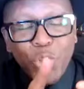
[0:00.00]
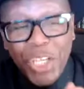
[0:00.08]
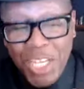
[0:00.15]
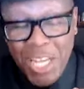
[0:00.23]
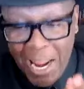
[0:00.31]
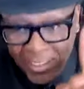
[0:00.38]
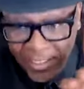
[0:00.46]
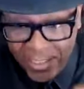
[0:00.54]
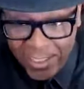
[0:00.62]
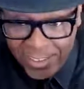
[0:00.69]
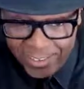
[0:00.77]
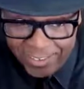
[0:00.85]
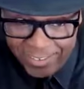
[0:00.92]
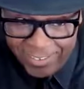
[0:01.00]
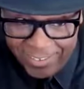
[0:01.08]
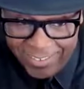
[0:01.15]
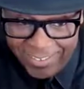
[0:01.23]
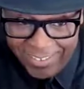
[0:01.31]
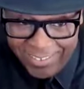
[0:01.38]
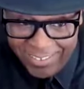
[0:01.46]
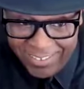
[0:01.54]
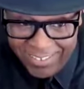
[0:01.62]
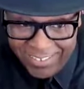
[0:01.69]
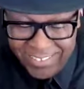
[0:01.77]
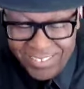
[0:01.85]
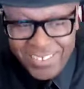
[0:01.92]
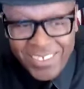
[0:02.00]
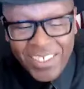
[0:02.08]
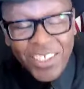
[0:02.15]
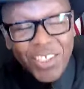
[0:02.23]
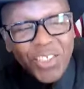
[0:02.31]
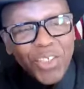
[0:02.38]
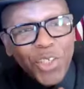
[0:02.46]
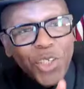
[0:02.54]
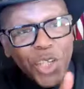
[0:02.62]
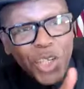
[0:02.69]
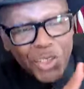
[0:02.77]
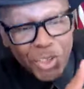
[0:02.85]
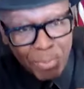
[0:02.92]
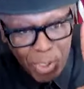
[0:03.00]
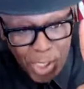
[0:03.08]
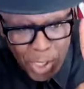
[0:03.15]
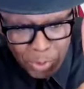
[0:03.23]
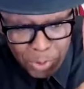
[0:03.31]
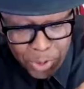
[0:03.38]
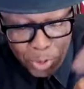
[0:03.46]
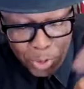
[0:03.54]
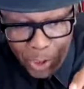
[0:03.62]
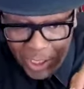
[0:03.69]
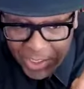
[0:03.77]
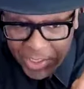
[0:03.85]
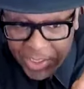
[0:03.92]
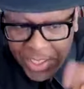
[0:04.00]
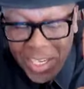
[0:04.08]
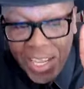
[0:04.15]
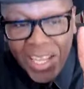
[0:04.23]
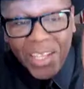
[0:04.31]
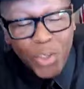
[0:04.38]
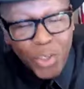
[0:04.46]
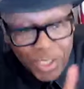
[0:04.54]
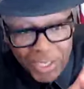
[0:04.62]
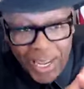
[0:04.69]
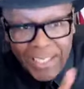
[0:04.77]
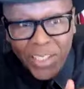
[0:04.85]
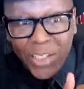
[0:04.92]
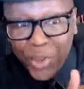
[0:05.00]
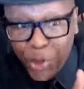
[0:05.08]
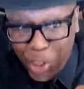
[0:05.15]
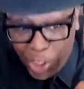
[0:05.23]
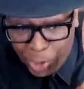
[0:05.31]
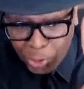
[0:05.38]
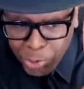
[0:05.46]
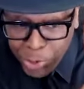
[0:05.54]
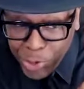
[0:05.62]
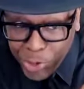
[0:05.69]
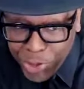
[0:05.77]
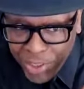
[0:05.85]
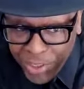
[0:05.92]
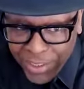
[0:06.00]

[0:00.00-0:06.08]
connected? Yes. You did some coach, you listened, you connected, you coached.